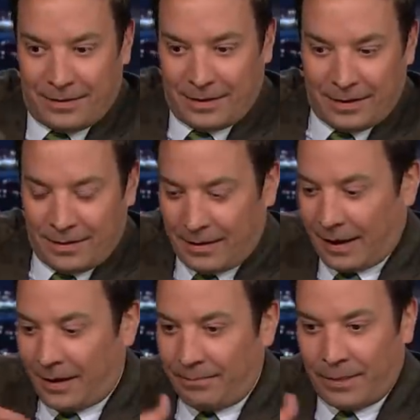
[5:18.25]
the,
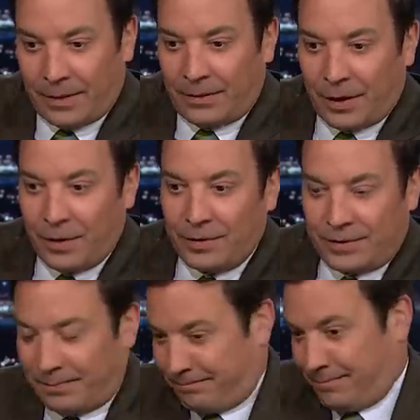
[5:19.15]
like a, a
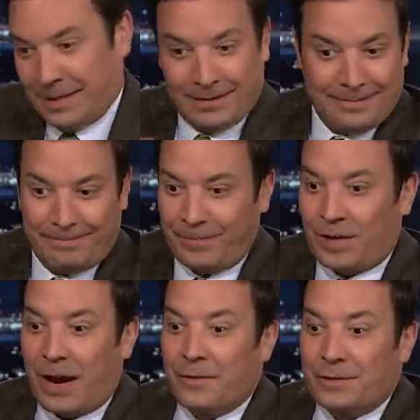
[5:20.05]
curse
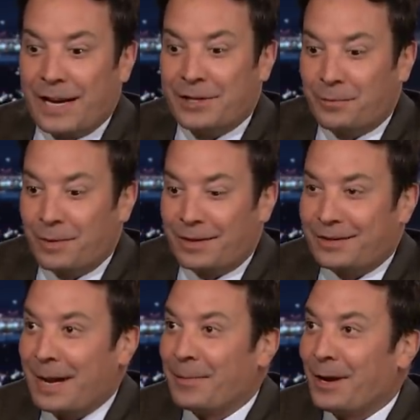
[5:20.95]
conversation with
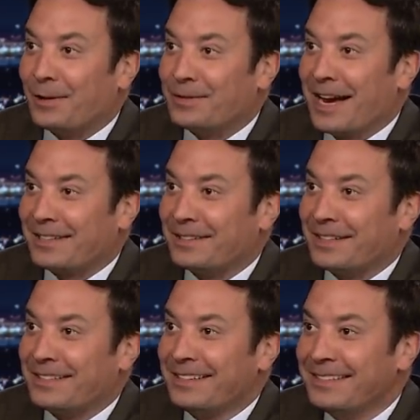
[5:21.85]
Samuel L. Jackson,
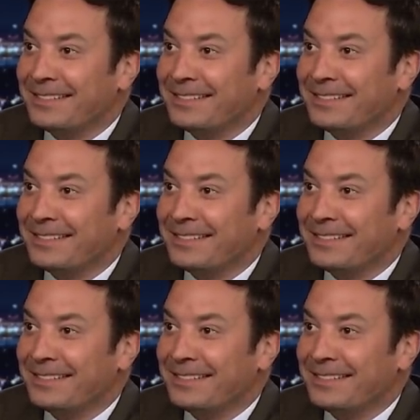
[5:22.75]
isn't it?